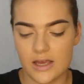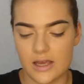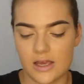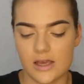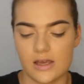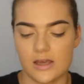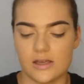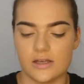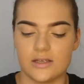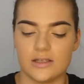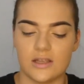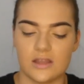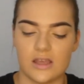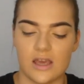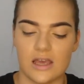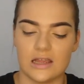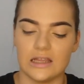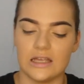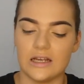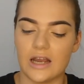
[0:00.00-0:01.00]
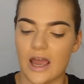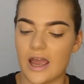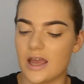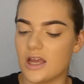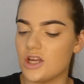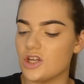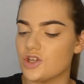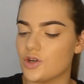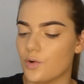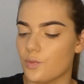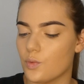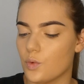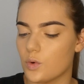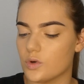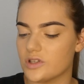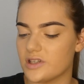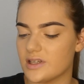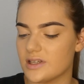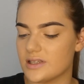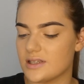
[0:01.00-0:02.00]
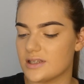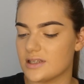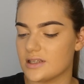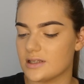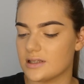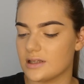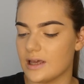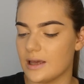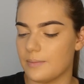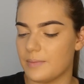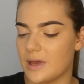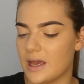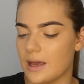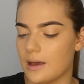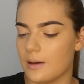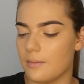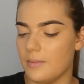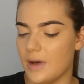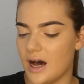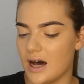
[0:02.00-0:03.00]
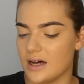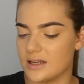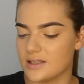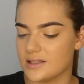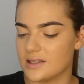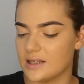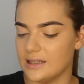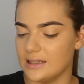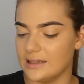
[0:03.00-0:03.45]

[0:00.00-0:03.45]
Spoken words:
is the Laneige Water Sleeping Mask